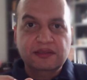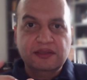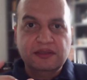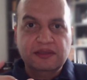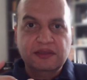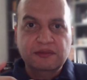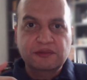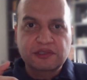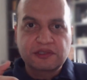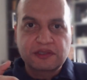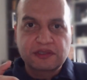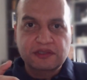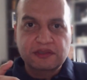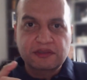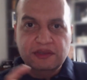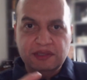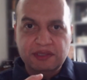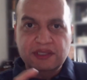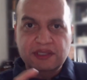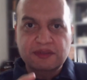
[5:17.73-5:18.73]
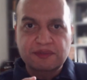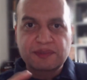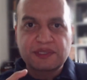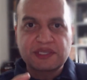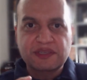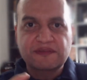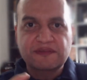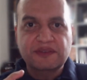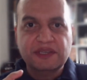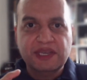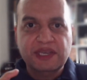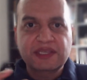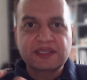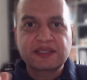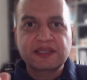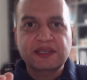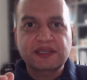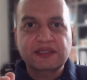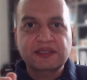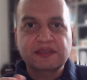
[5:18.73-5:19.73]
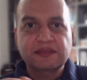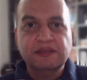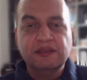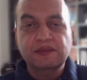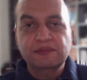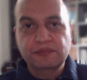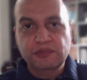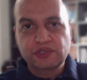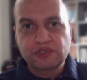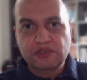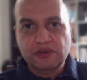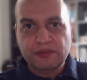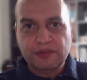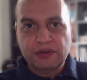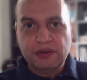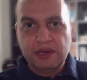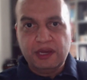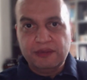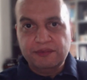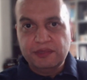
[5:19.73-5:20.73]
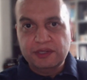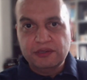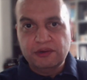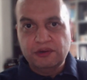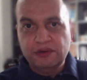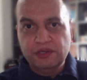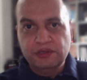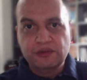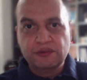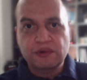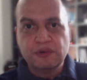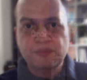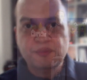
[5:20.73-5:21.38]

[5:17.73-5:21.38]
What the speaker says: there was this specific incident. Monsignor Romero had been going through a